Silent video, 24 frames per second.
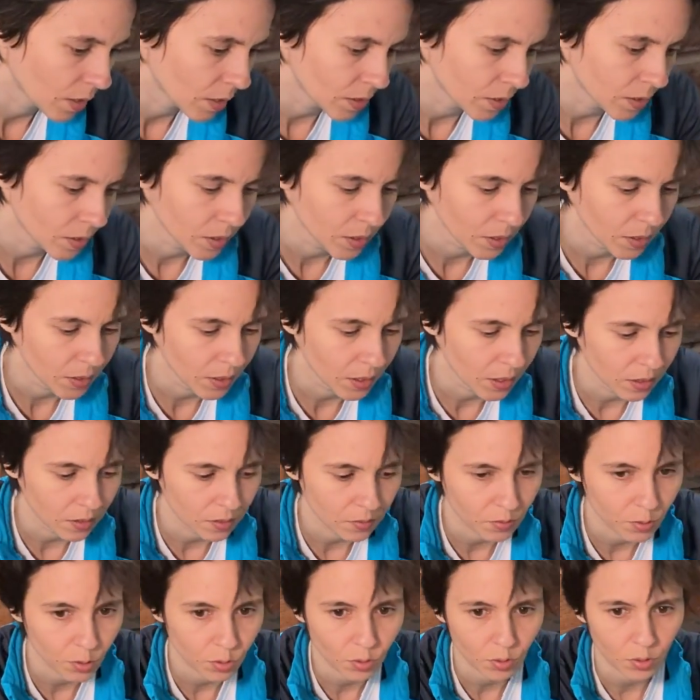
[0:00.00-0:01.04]
Let's see the Eight
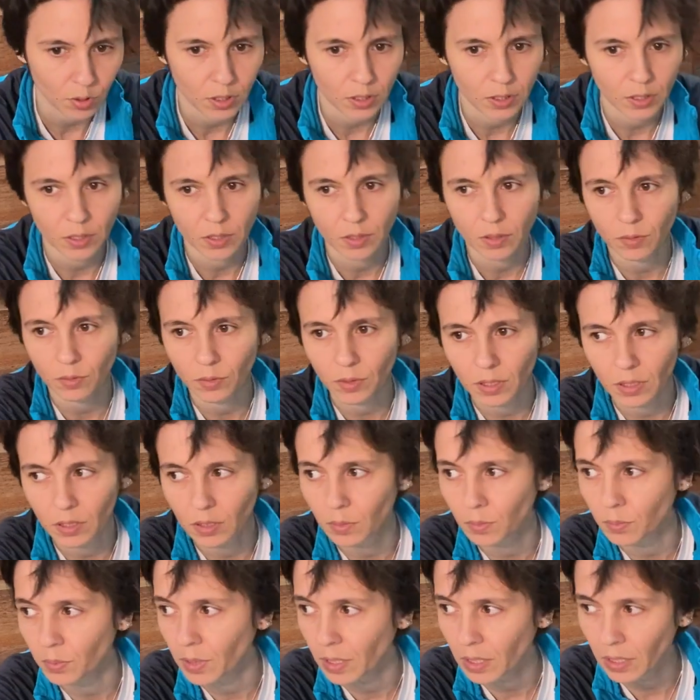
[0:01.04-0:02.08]
of Swords in the
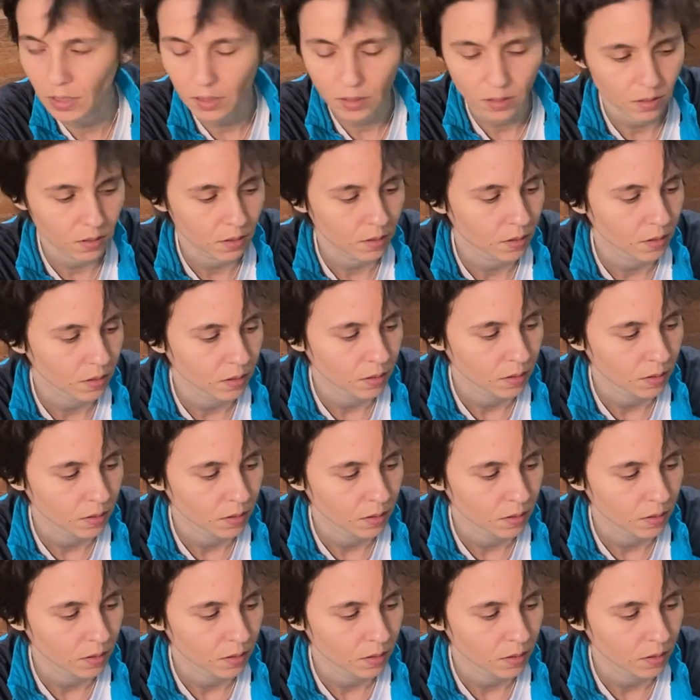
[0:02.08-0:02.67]
recent past.